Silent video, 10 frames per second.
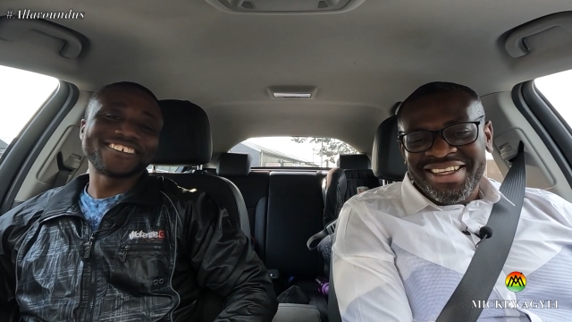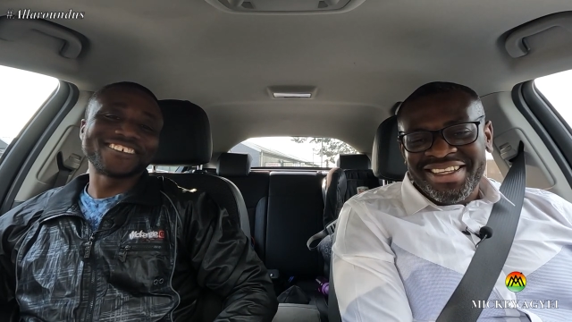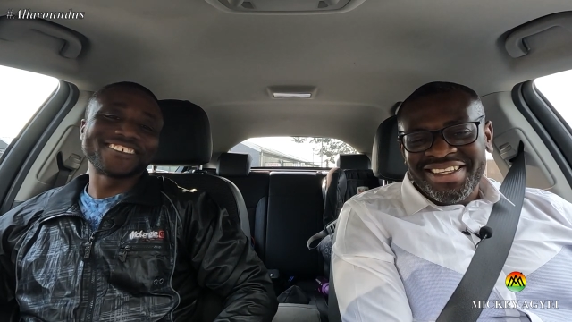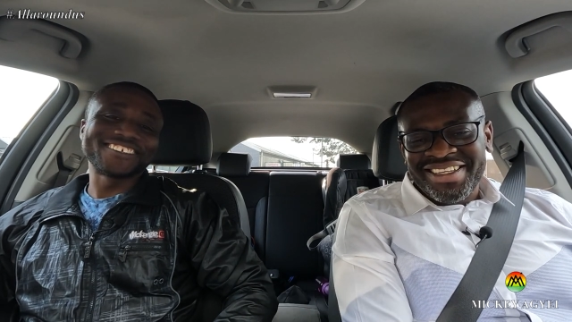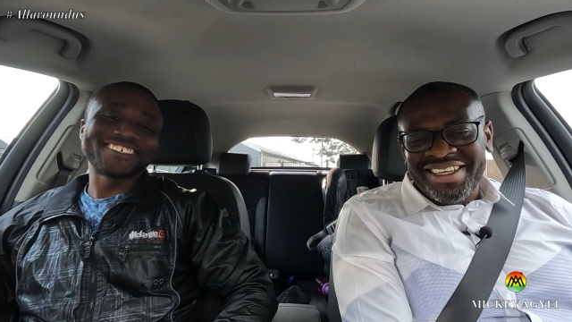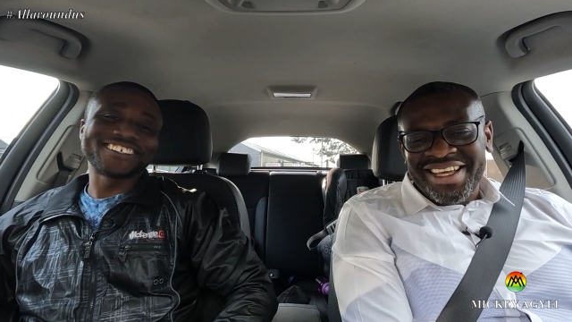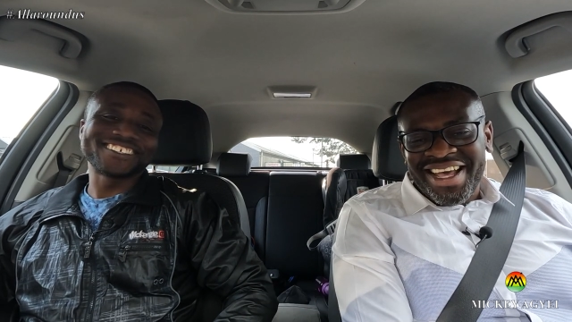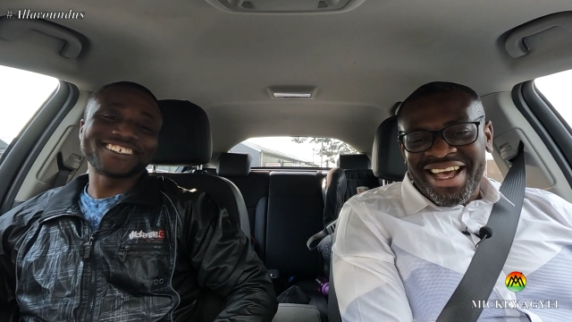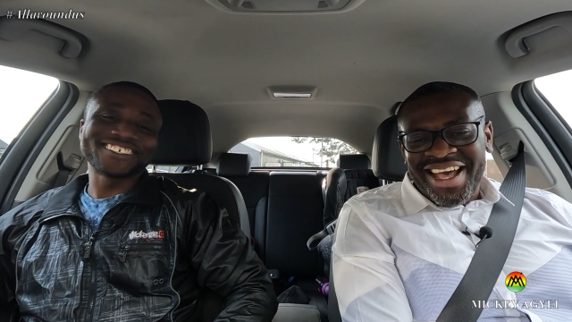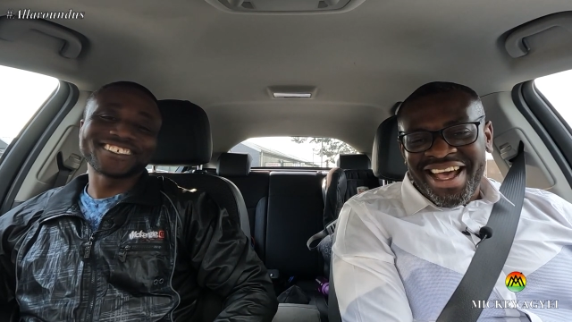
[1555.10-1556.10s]

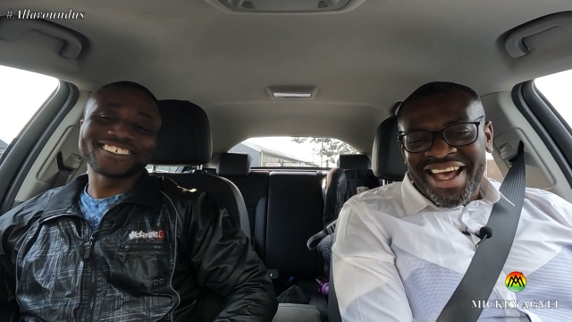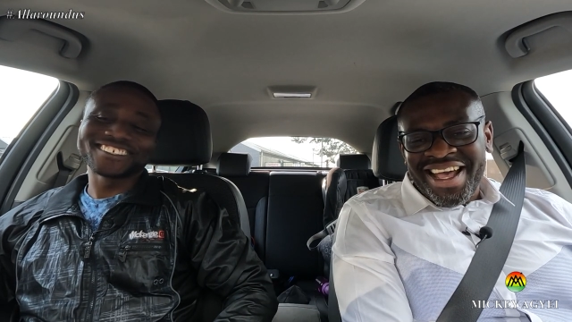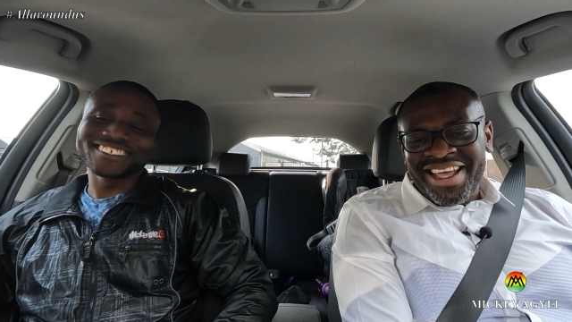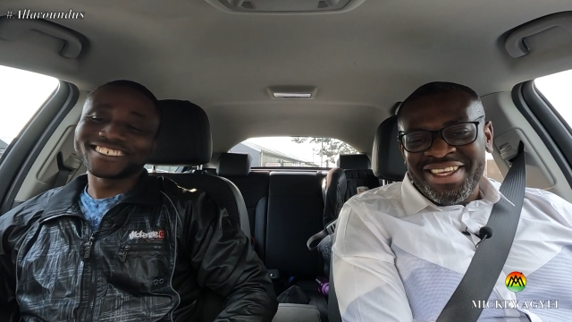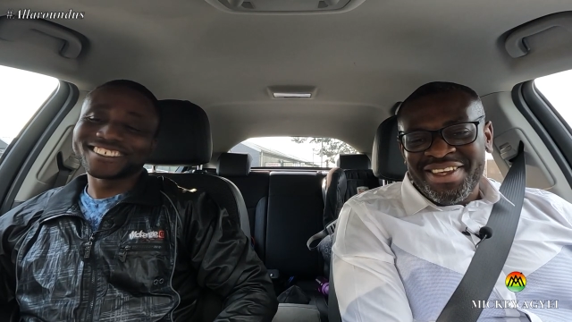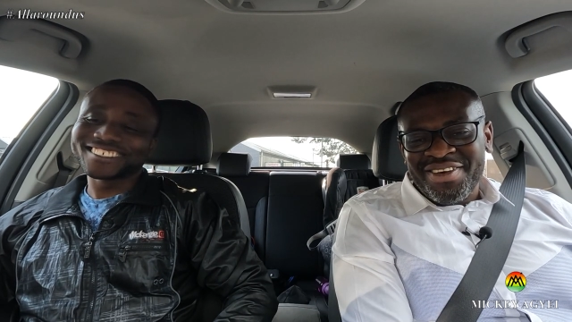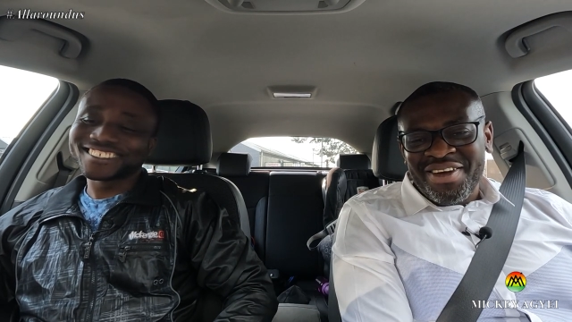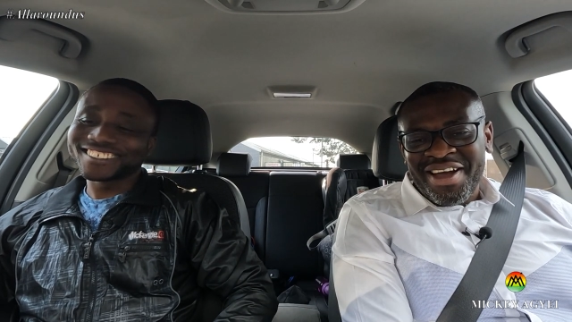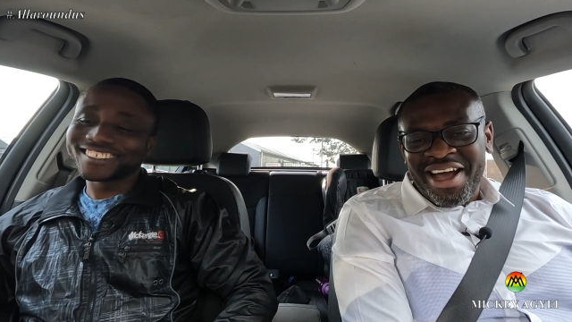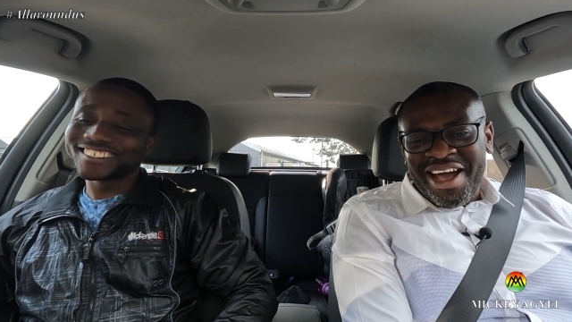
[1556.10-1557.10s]

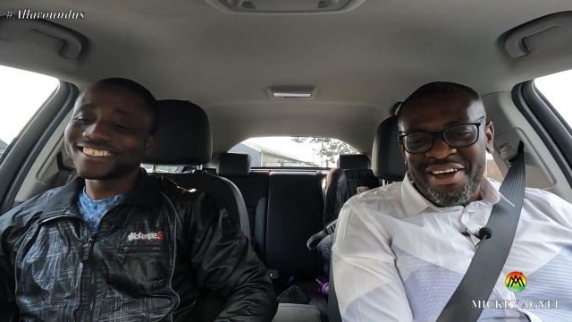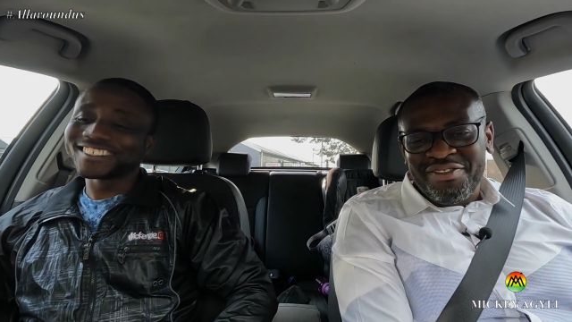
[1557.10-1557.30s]
Nobody speaks.